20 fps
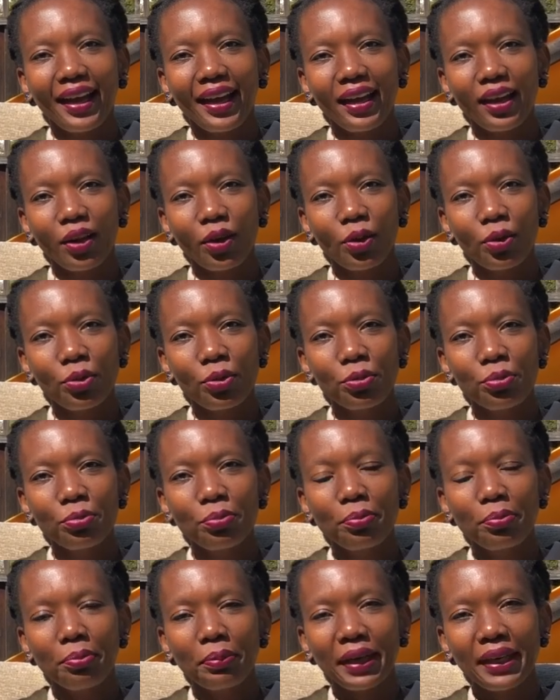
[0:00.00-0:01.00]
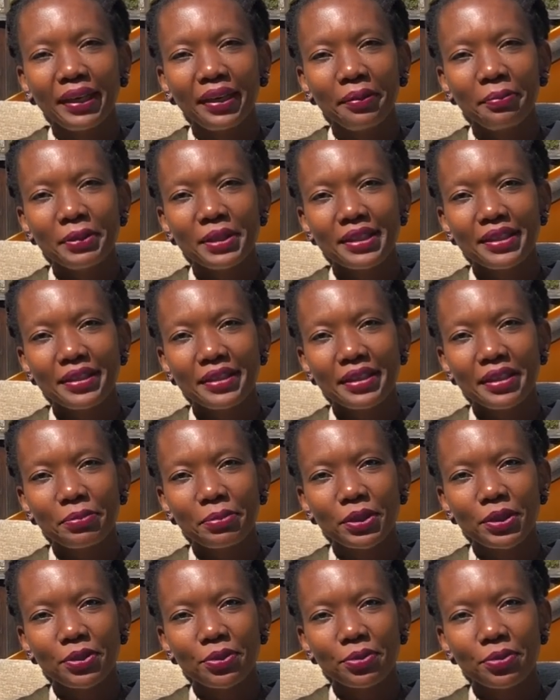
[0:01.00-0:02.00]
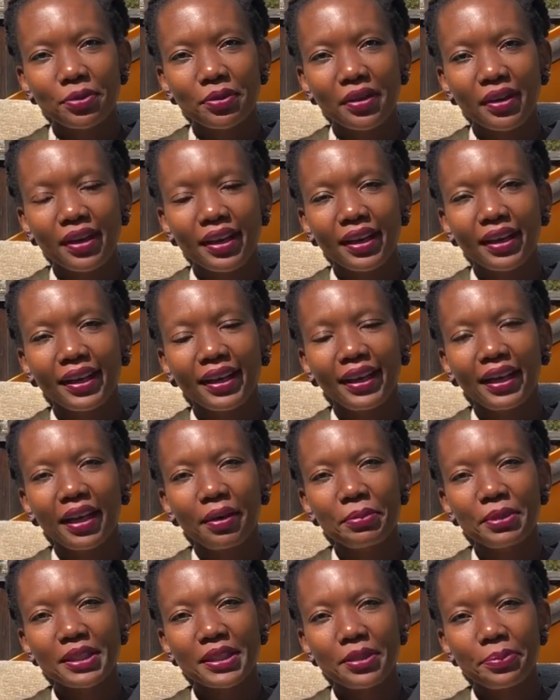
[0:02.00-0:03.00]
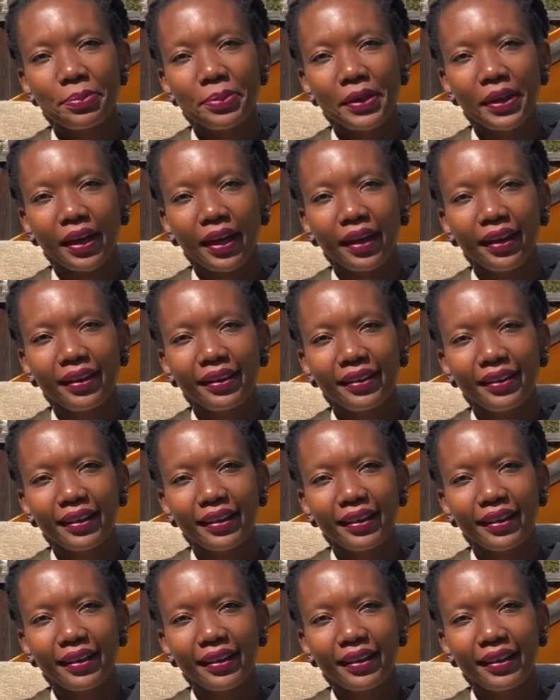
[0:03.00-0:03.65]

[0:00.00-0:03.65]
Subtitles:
Hello, my name is Linda Maduwura and I'm a CPA.